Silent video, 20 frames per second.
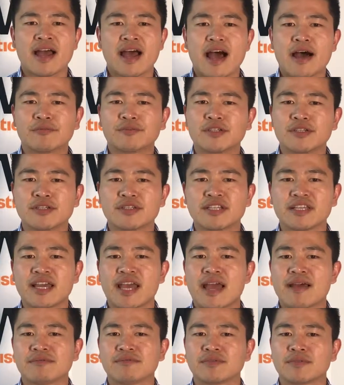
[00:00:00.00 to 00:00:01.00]
After they
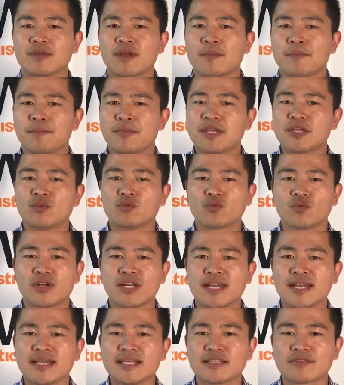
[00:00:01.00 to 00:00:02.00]
have been
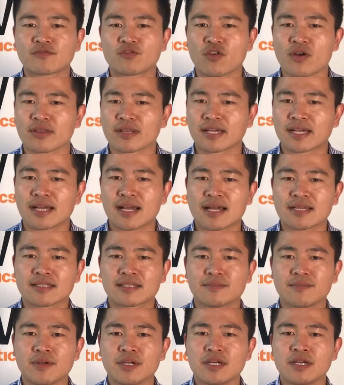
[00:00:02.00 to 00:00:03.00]
released from the
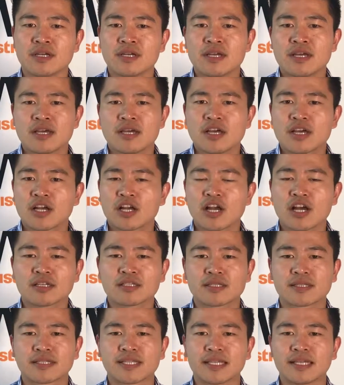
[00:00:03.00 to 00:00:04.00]
customer
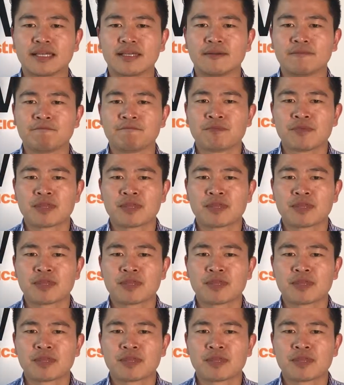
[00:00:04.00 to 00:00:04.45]
custody,